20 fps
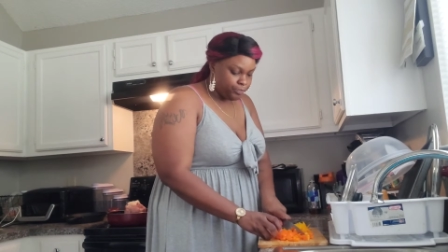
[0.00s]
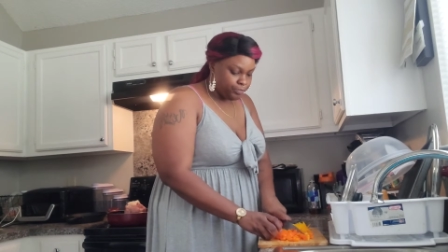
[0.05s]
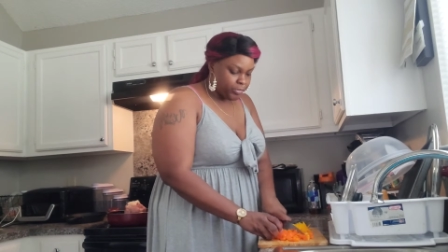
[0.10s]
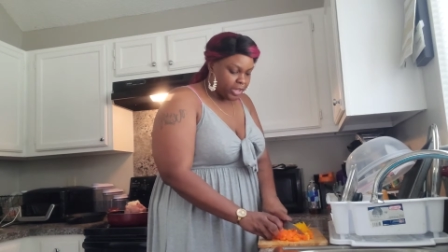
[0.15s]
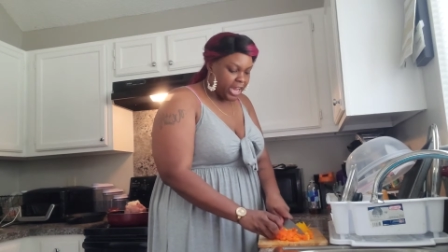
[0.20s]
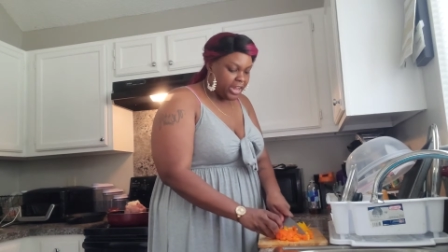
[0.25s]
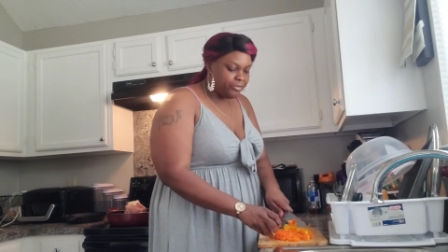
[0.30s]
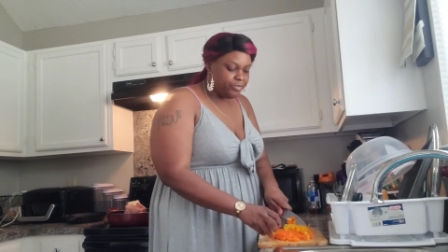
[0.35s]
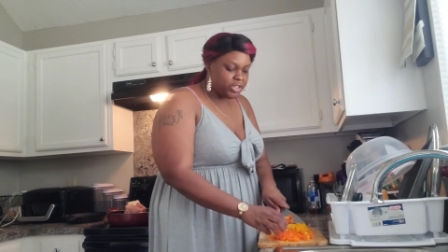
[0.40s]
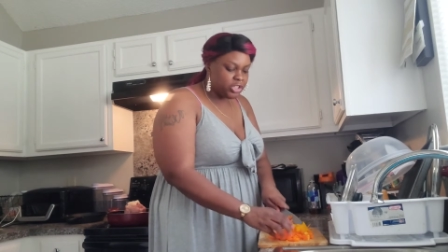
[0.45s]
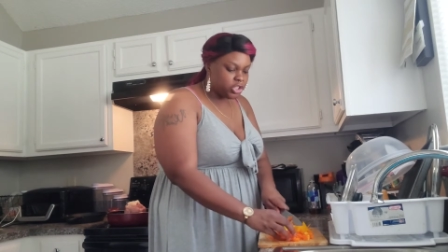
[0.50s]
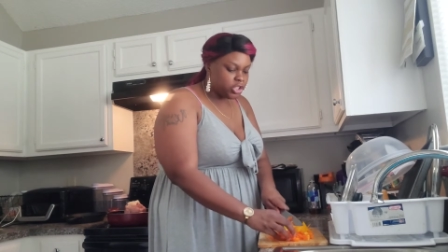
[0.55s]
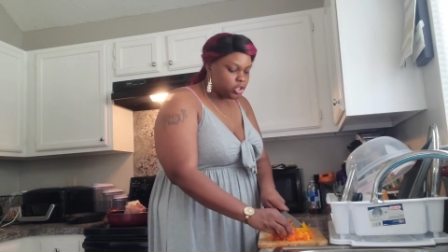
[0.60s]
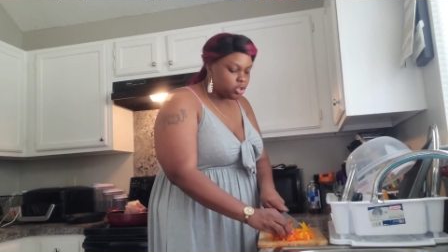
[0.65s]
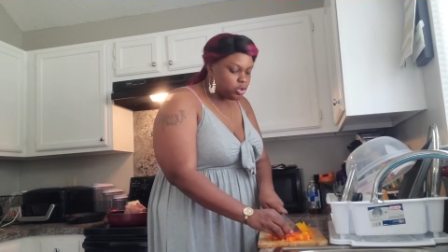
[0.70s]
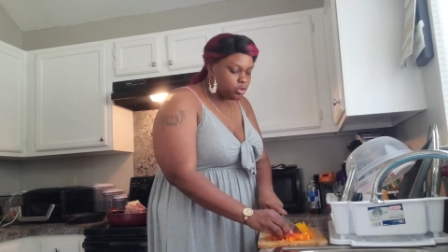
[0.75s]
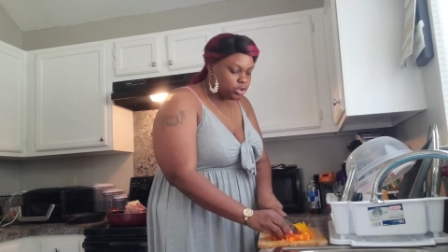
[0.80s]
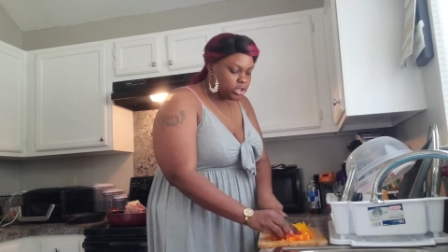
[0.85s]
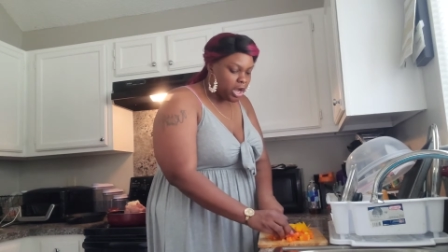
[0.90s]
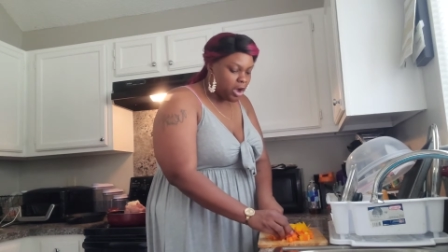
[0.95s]
If the
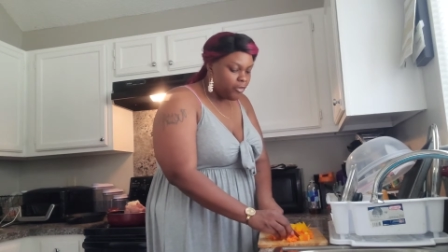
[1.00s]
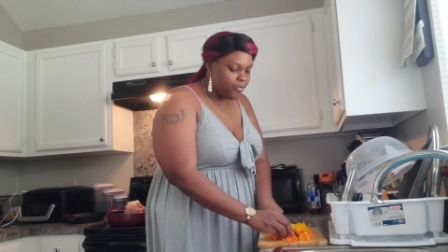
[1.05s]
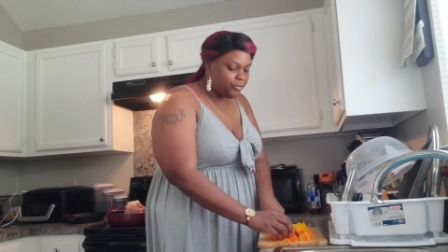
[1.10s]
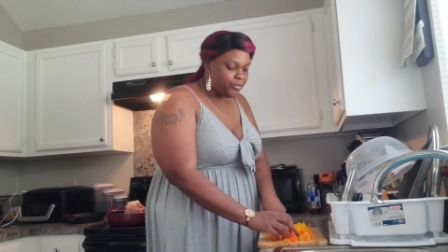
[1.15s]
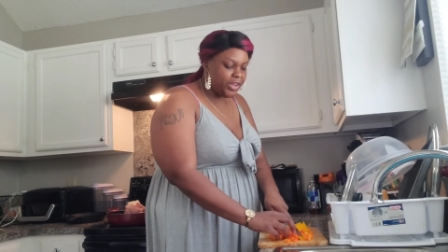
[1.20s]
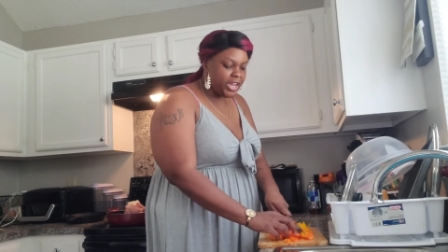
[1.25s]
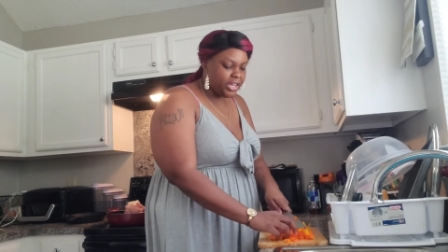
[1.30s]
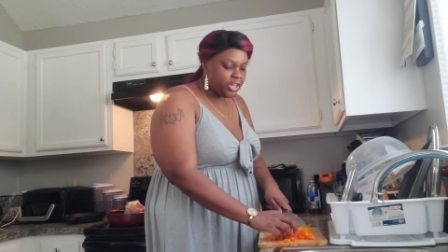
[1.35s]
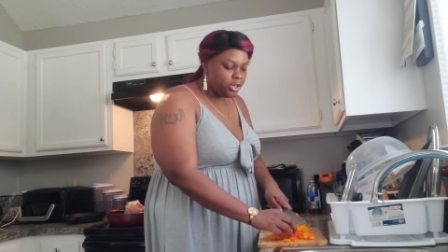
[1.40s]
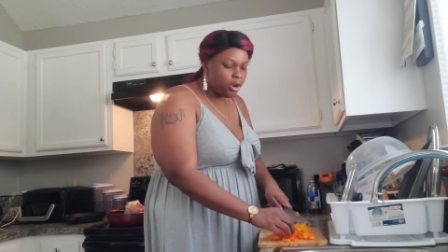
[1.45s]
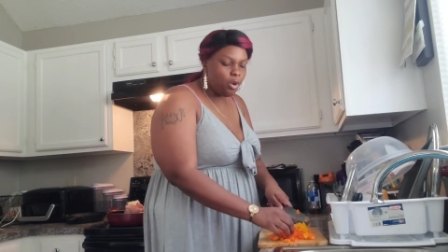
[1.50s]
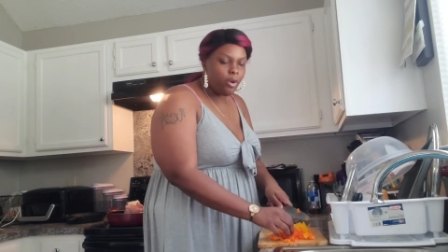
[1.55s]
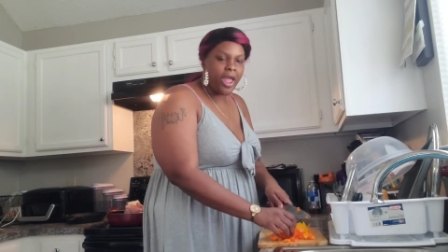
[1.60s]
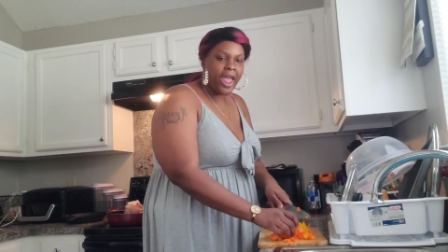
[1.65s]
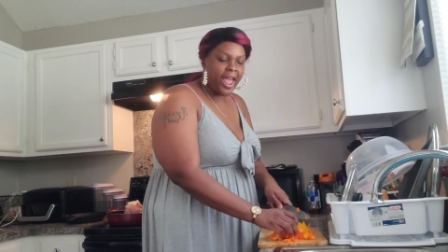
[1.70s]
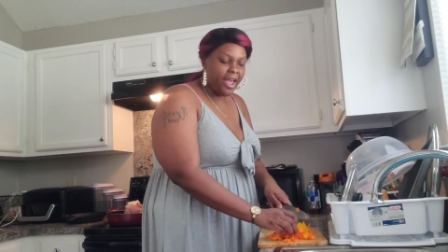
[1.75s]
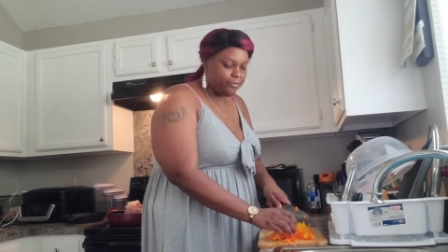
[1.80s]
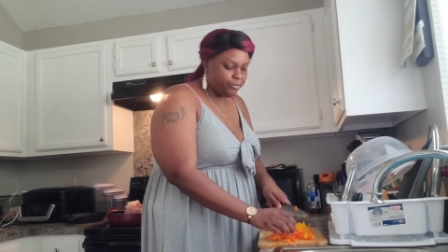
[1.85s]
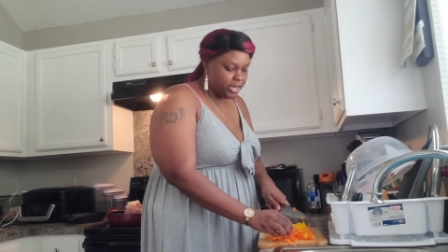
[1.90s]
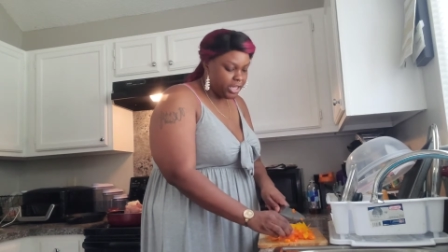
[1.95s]
shoe don't fit, you don't
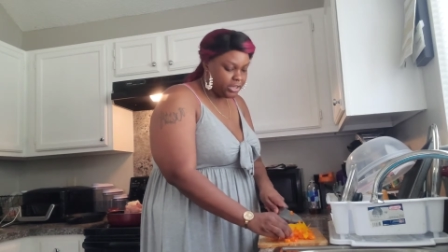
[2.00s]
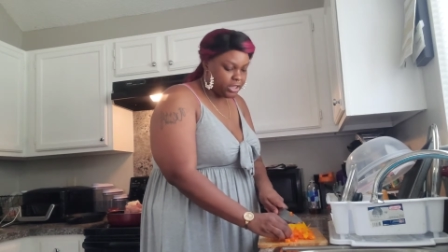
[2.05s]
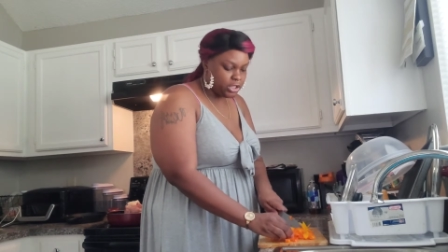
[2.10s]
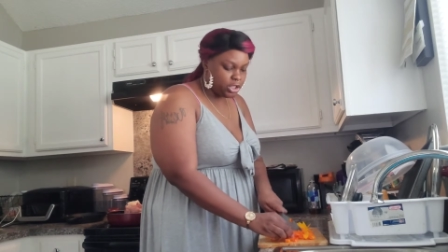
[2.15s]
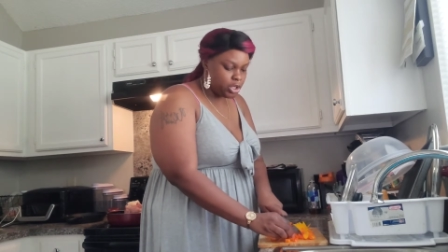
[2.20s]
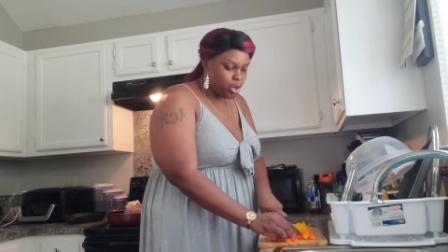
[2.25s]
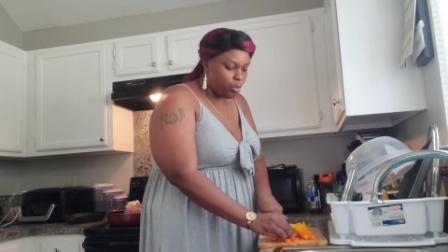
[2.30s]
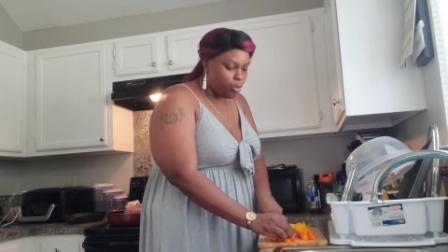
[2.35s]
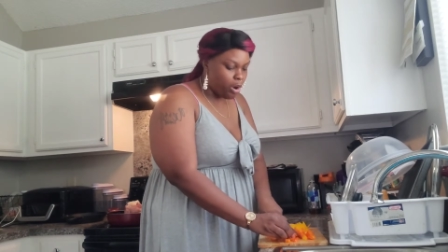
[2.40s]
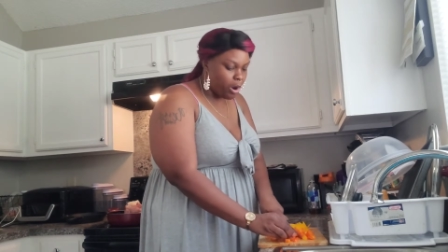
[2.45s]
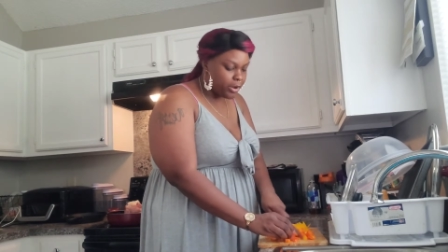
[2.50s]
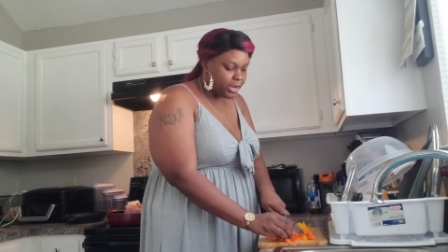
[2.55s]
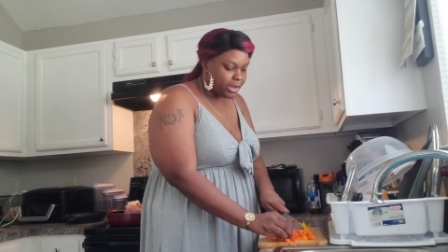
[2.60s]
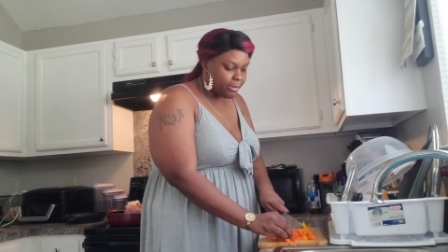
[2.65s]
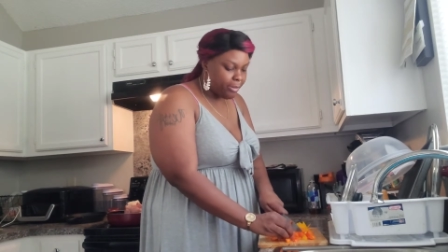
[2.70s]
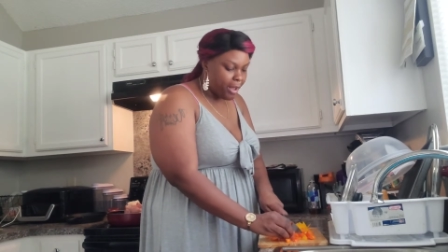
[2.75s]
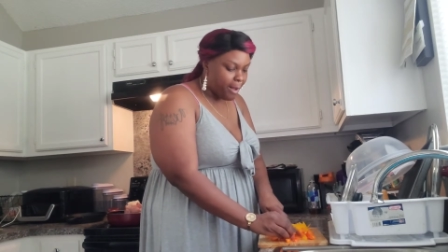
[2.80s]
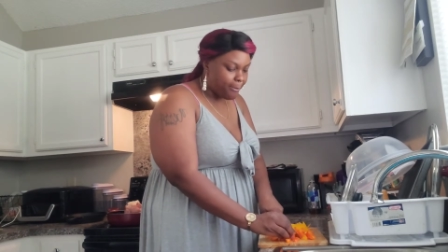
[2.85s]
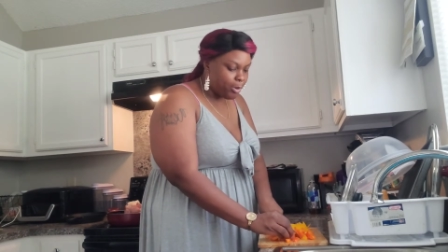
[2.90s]
have nothing to worry about.